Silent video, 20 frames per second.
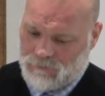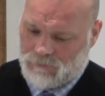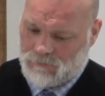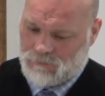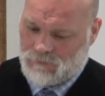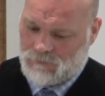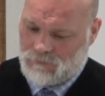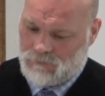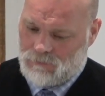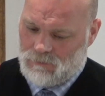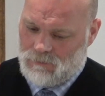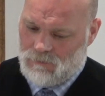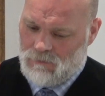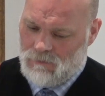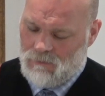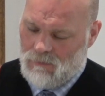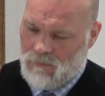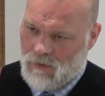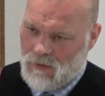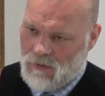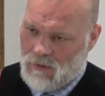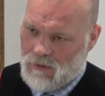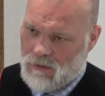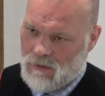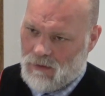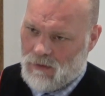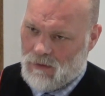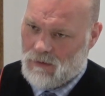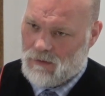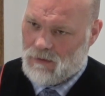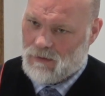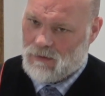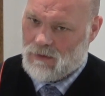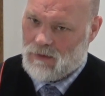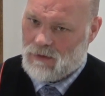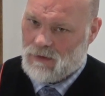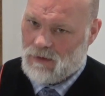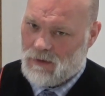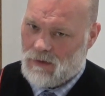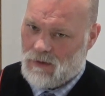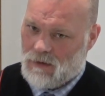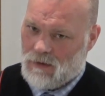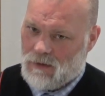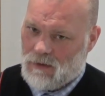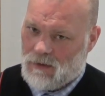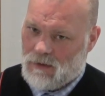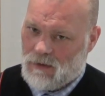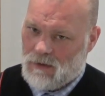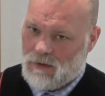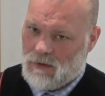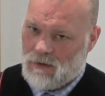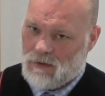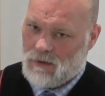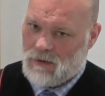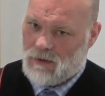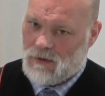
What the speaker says: (no one is talking)